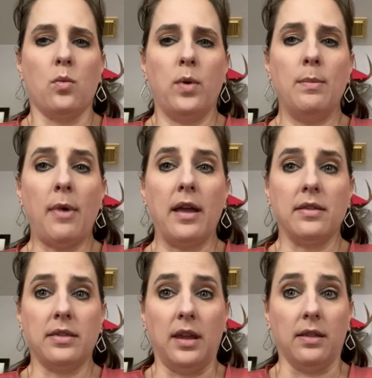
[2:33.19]
we
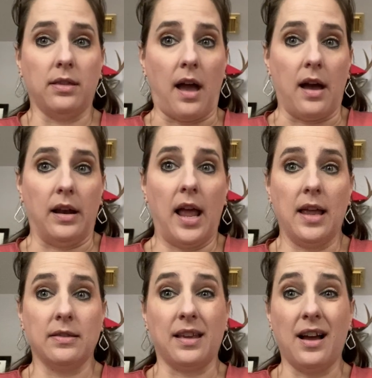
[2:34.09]
might think that
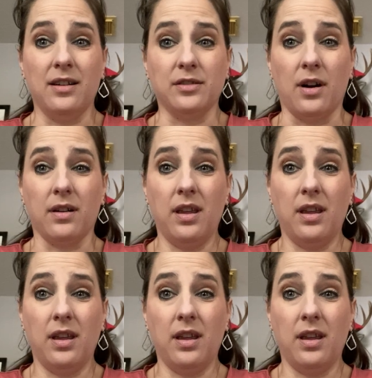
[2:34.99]
Hank the Cowdog,